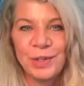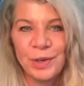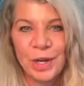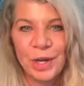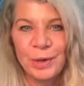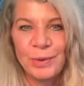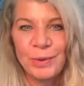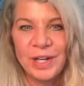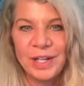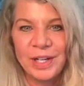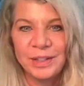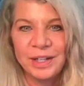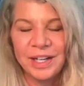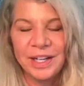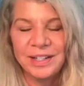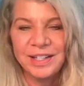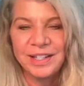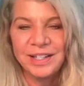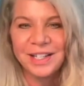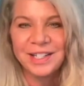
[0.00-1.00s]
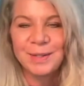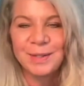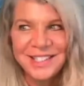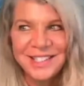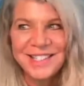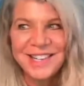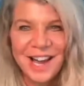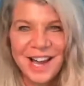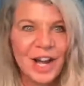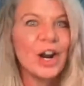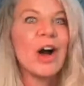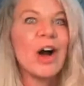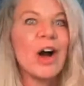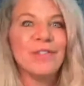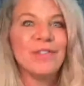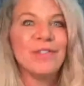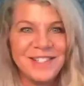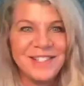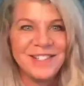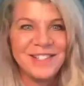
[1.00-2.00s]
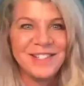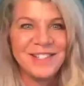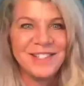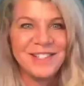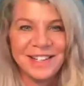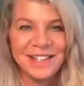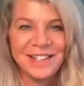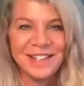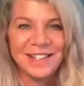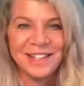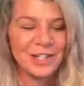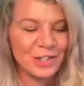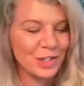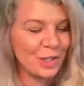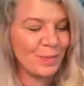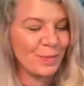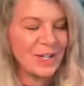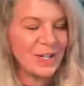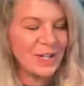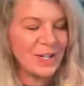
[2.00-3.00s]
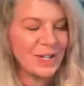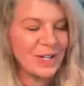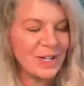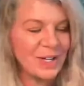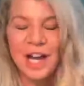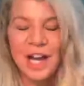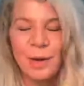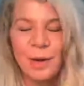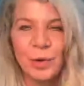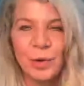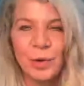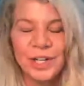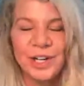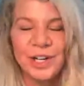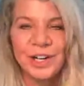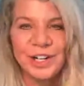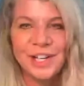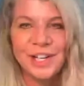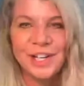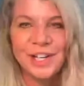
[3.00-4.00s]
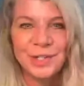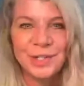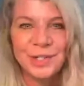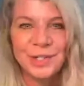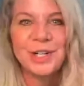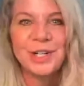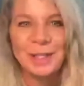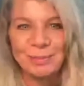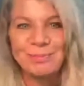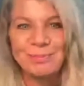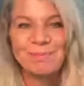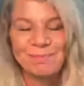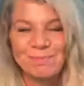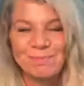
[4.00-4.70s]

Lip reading: you go in. I think it's not often done, and it should be done a lot more in our industry.